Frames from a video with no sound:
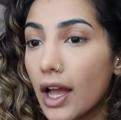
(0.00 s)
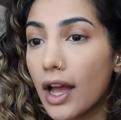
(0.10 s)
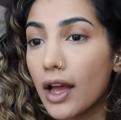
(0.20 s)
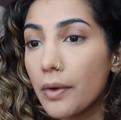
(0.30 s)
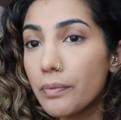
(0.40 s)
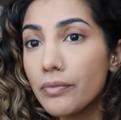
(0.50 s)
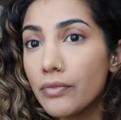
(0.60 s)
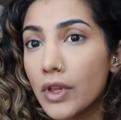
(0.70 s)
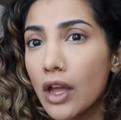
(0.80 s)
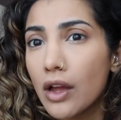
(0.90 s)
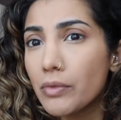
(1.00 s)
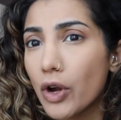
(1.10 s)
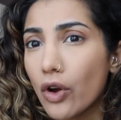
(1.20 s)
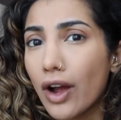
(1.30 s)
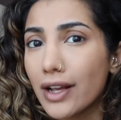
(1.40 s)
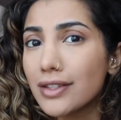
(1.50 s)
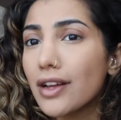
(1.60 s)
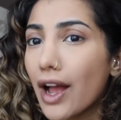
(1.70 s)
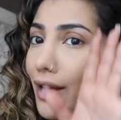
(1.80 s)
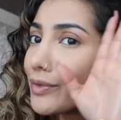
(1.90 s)
God, guys,
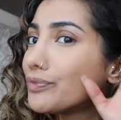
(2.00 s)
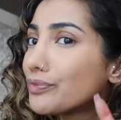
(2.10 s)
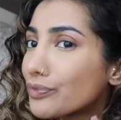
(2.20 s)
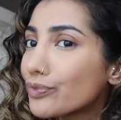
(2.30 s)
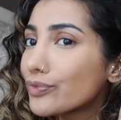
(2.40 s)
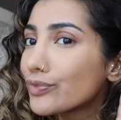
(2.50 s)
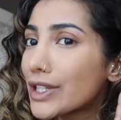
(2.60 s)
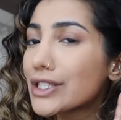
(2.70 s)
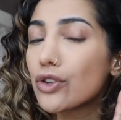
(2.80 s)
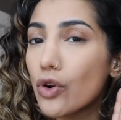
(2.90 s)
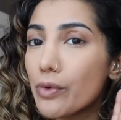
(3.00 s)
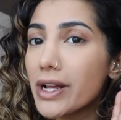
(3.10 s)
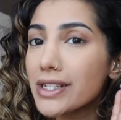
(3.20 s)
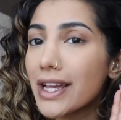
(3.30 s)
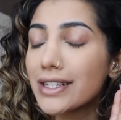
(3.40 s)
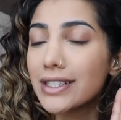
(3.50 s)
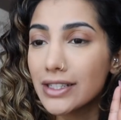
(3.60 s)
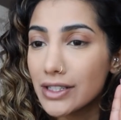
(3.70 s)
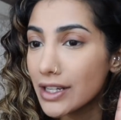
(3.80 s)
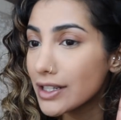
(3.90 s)
this Laura Mercier
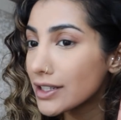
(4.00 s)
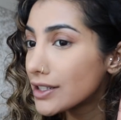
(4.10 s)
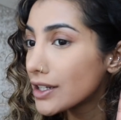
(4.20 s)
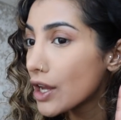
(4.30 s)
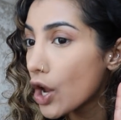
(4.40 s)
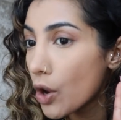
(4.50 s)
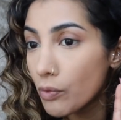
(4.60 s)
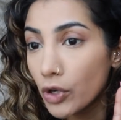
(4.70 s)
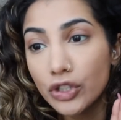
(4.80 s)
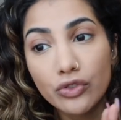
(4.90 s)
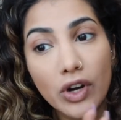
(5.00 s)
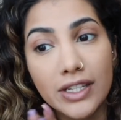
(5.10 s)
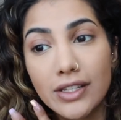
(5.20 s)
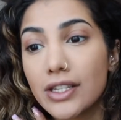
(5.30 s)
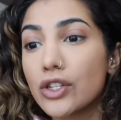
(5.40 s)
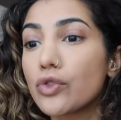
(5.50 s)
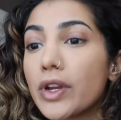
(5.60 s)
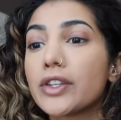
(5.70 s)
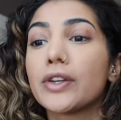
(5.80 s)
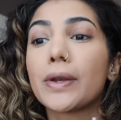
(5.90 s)
tinted moisturiser
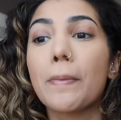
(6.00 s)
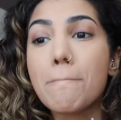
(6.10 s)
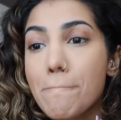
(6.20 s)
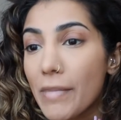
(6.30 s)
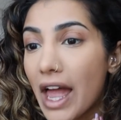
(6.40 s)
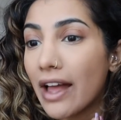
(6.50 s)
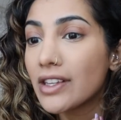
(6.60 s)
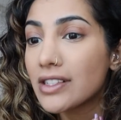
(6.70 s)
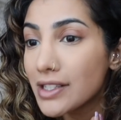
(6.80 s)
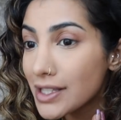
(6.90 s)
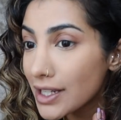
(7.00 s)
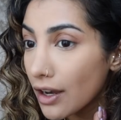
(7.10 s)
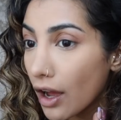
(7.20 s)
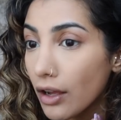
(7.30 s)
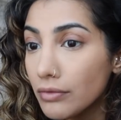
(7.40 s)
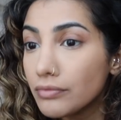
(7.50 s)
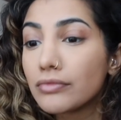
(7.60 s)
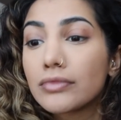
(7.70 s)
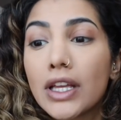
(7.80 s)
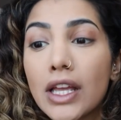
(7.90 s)
situation and this concealer
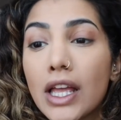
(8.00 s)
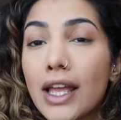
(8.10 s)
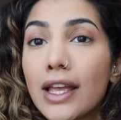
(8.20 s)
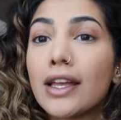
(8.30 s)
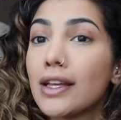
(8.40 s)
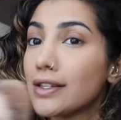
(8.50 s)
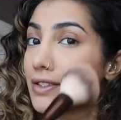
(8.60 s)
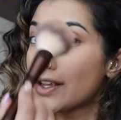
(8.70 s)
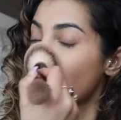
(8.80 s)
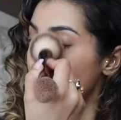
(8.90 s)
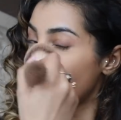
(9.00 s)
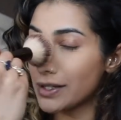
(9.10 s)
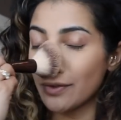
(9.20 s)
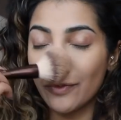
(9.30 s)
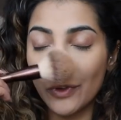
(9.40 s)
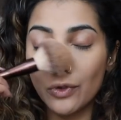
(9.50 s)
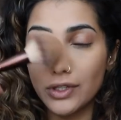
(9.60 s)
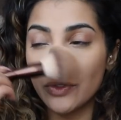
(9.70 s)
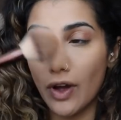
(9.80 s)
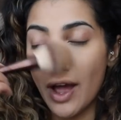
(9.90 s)
is giving me some
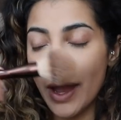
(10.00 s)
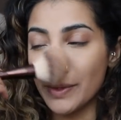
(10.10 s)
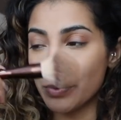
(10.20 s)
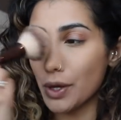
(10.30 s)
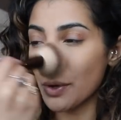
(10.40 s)
flawless vibes.